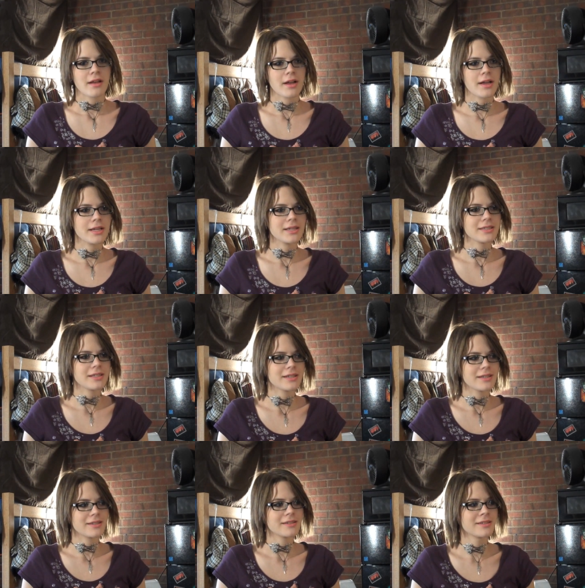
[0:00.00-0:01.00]
I
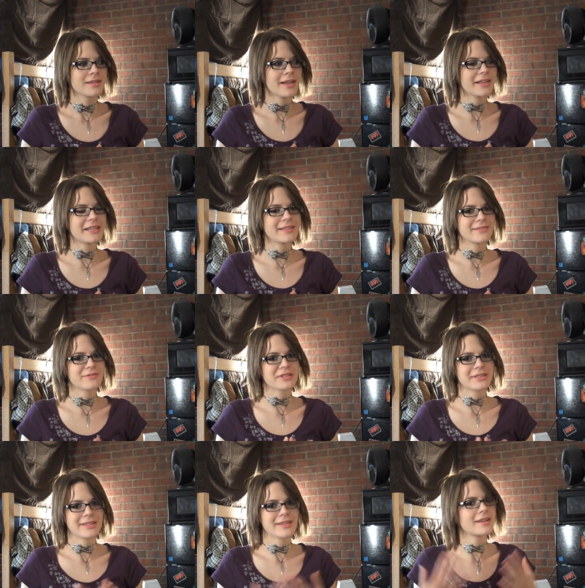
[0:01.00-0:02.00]
got
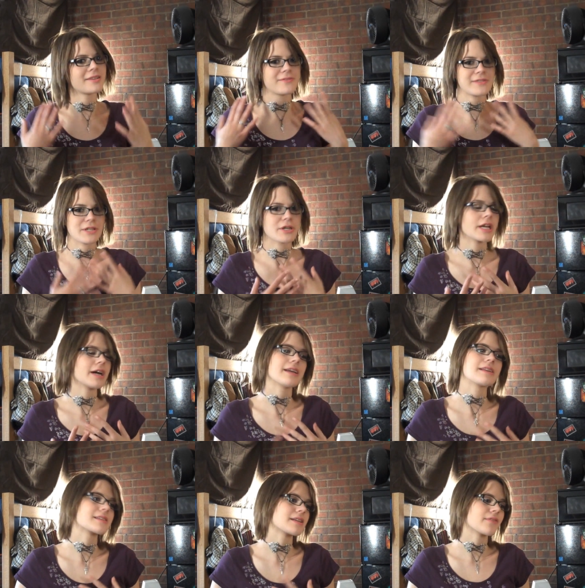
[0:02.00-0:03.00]
really kind of
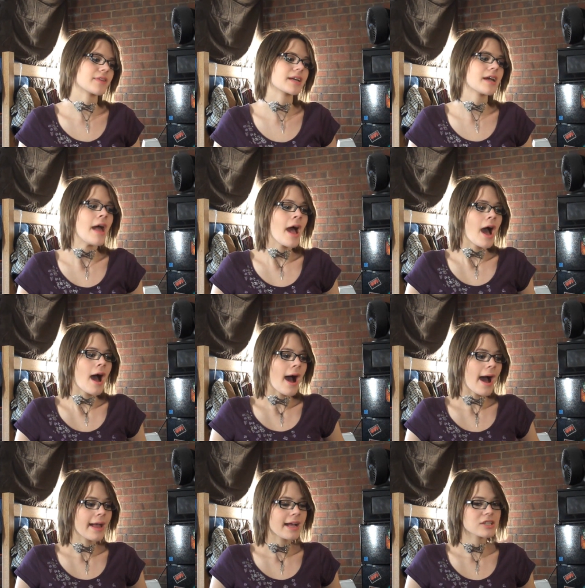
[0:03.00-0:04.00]
teary-eyed and stuff. Like,
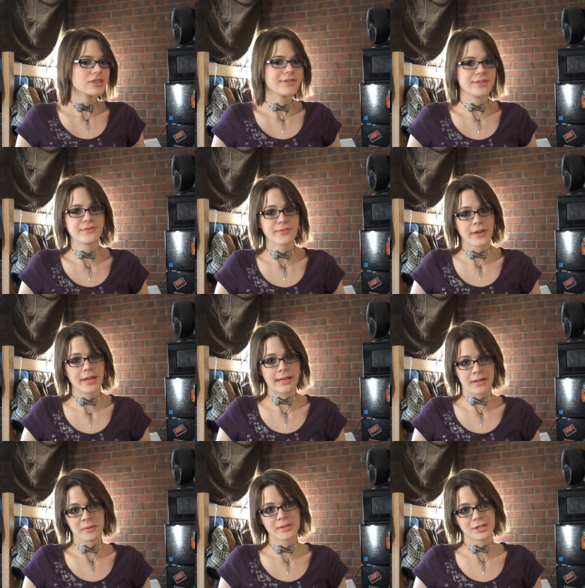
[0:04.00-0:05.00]
I actually didn't find
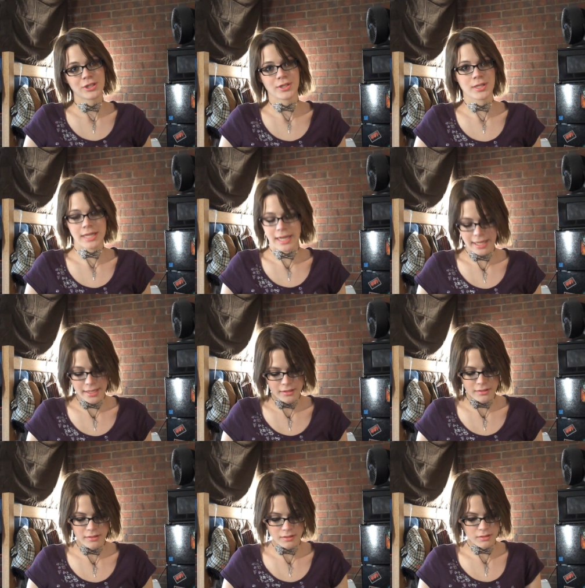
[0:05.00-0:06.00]
out that she had died
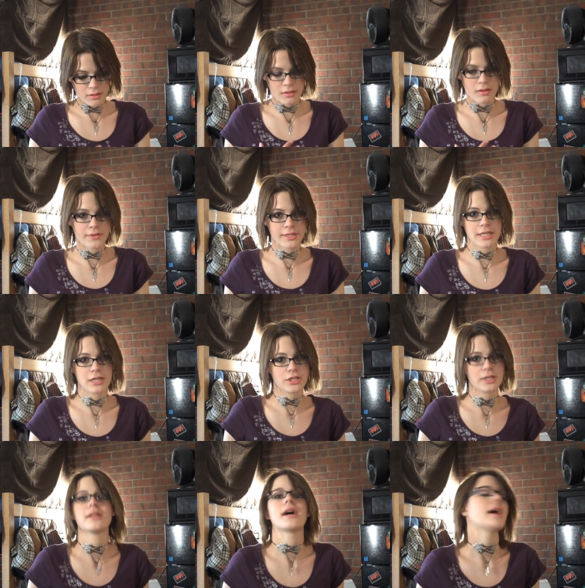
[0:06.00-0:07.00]
on the day
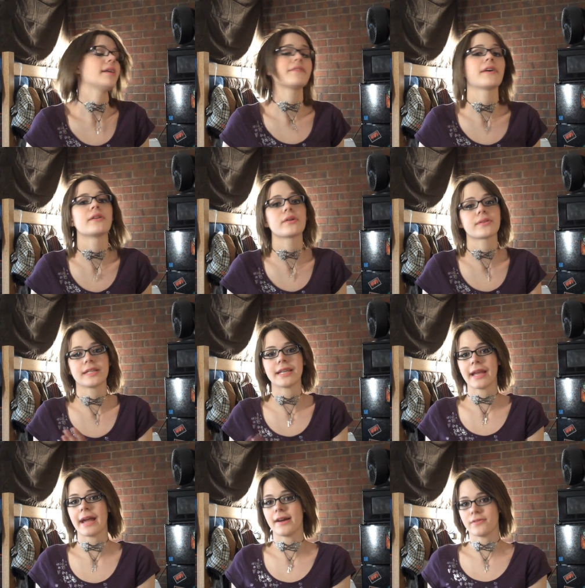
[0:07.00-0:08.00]
she died. I found out the
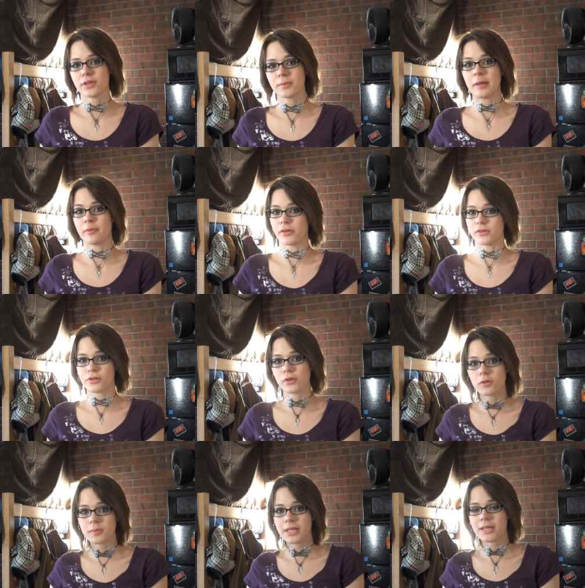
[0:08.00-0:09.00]
day after. My brother
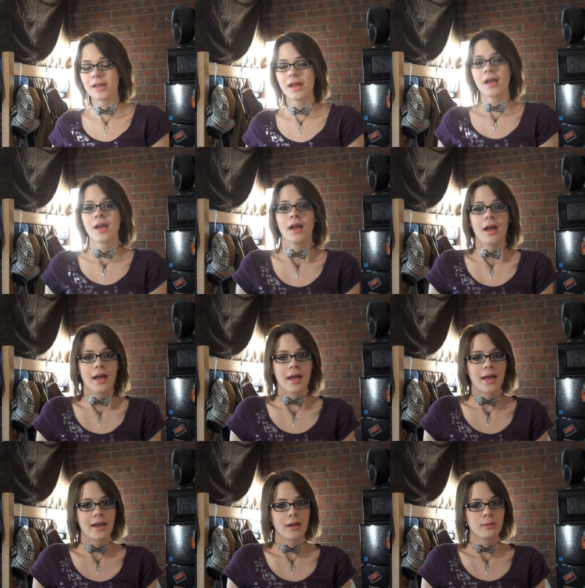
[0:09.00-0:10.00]
told me,
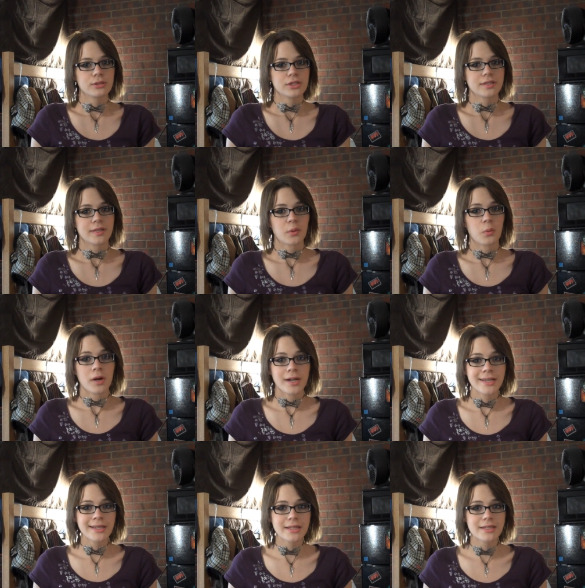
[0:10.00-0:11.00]
and I was just like,
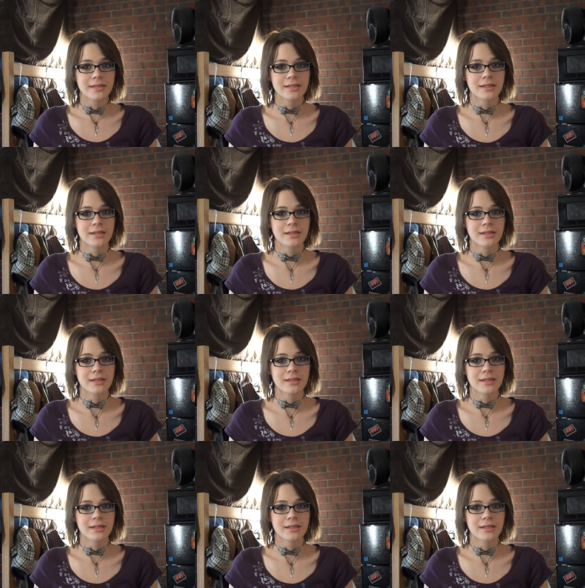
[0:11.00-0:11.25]
what?